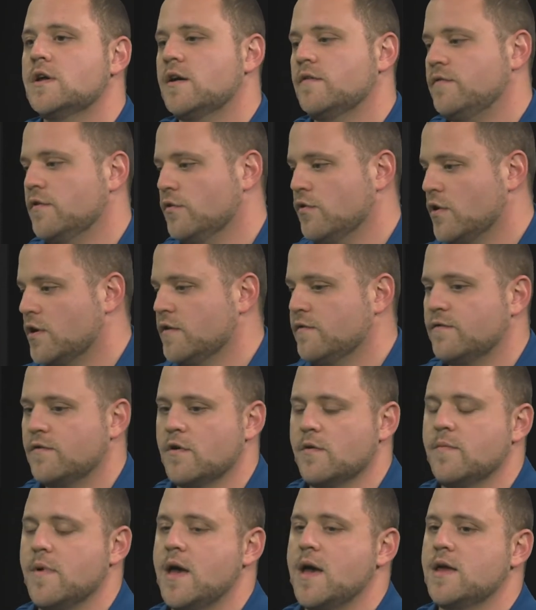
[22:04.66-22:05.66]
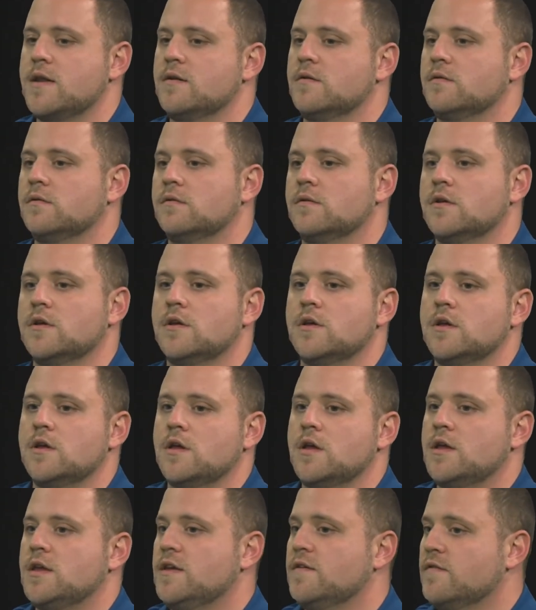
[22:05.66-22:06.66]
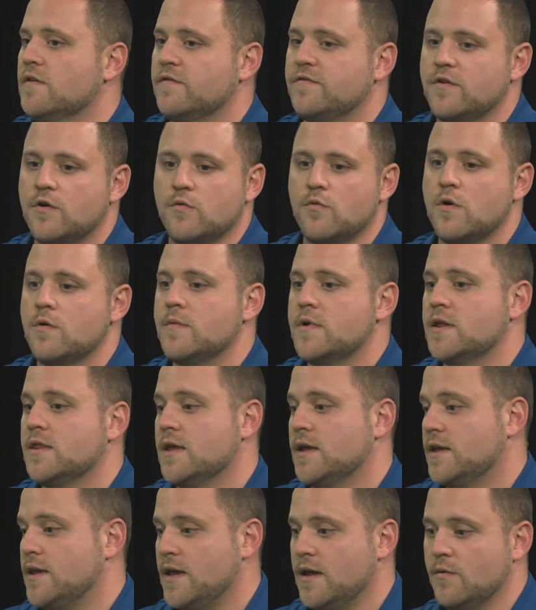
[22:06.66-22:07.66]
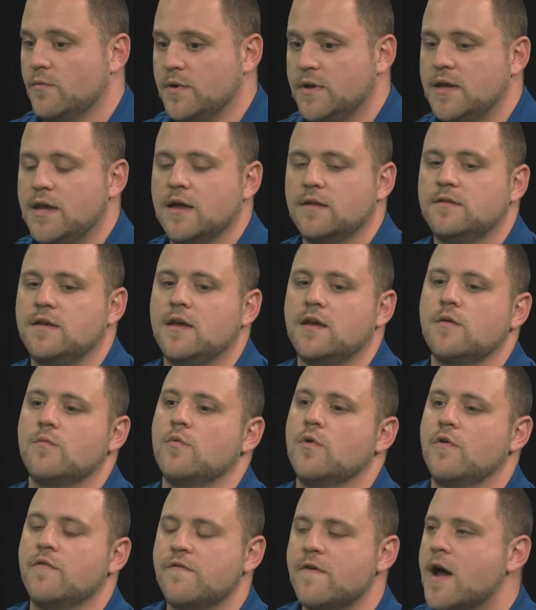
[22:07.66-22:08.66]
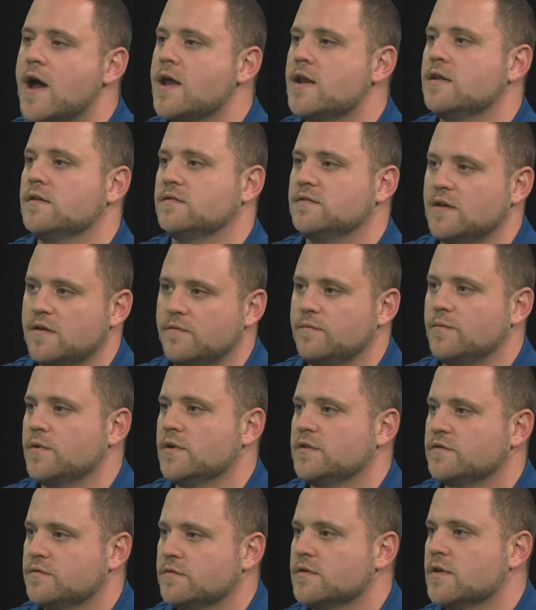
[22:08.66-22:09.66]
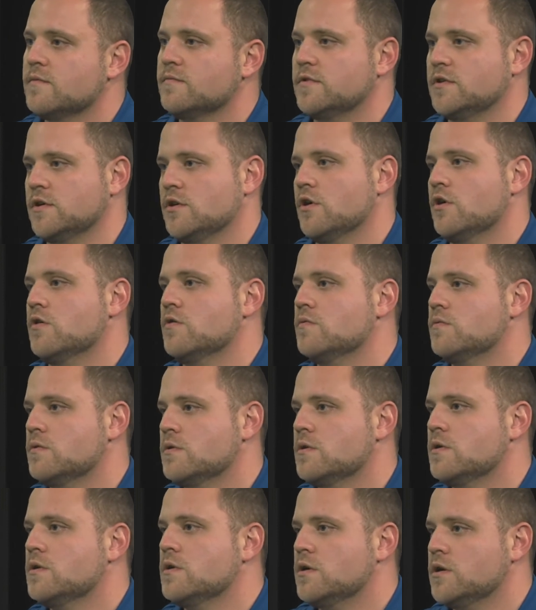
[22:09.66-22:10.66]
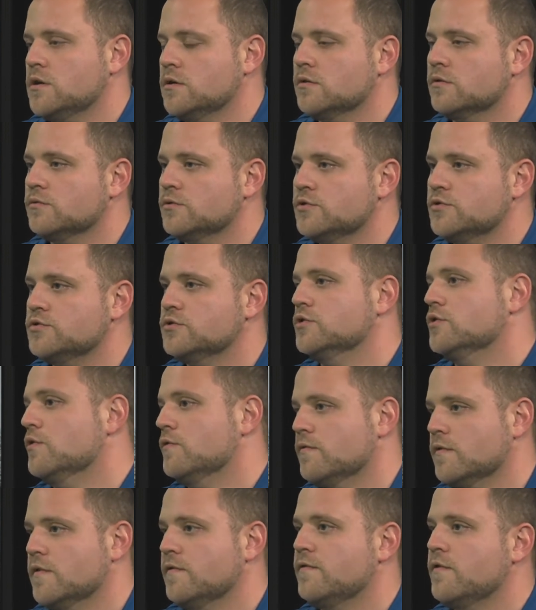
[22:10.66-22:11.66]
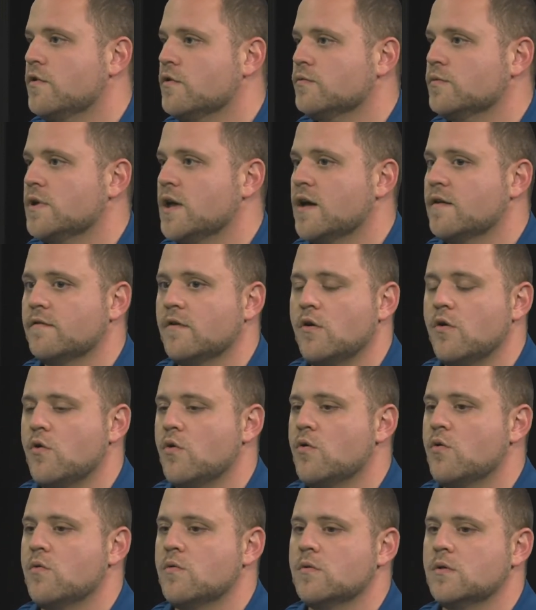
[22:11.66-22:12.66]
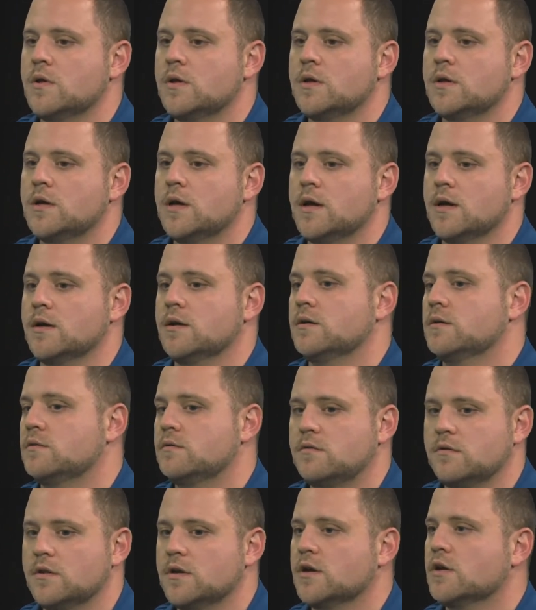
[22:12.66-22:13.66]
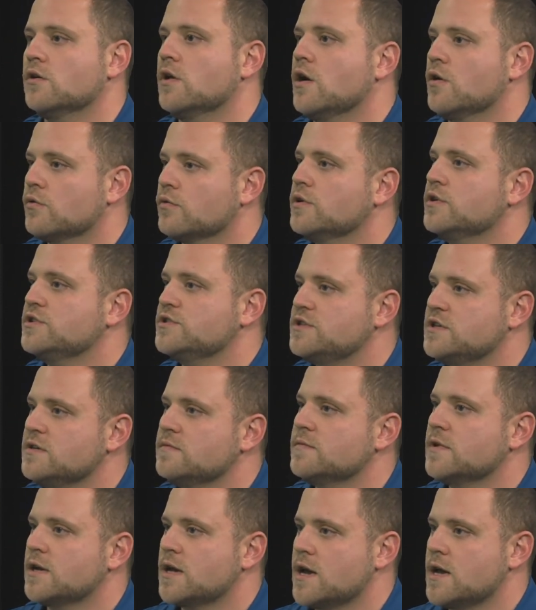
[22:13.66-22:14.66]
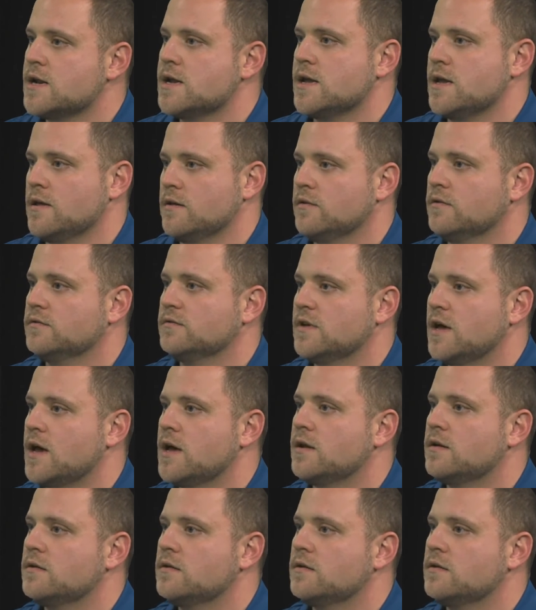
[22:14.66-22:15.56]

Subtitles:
if they're looking for a bed, and even if they're a woman and we can't take them, we'll find a safe place for them to go, usually over the phone. We have a whole clinical outreach team that kind of handles that.